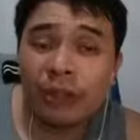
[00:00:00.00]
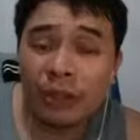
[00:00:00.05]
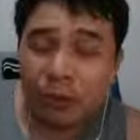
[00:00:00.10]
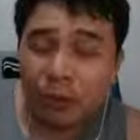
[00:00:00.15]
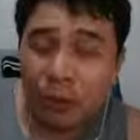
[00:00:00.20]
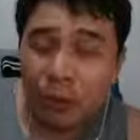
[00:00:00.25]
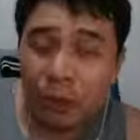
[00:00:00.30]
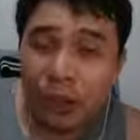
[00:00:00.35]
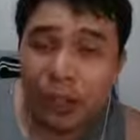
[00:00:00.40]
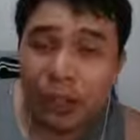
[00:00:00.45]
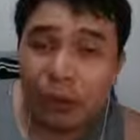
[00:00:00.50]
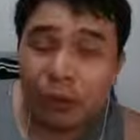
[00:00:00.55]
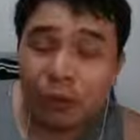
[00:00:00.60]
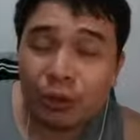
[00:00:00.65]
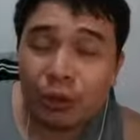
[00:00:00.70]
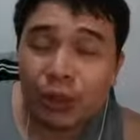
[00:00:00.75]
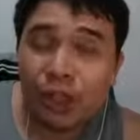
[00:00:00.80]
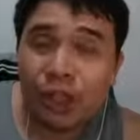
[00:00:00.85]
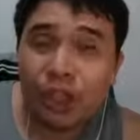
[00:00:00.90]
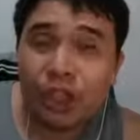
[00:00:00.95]
If you didn't
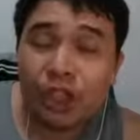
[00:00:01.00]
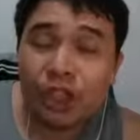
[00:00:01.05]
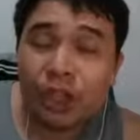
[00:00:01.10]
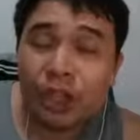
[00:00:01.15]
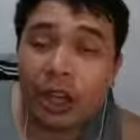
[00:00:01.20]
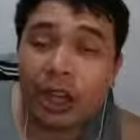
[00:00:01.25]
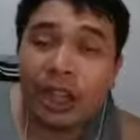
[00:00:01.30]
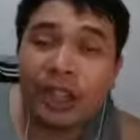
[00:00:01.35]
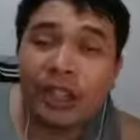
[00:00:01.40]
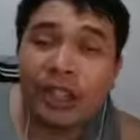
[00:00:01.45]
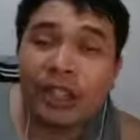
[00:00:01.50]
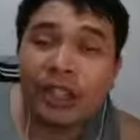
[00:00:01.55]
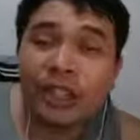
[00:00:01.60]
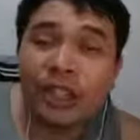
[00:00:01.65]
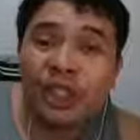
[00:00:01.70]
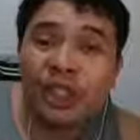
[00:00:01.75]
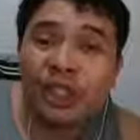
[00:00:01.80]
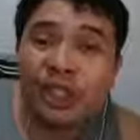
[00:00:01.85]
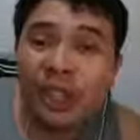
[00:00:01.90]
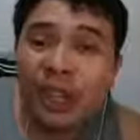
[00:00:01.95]
finish
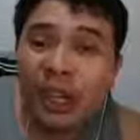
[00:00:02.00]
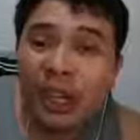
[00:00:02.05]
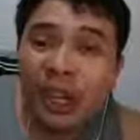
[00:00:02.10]
college,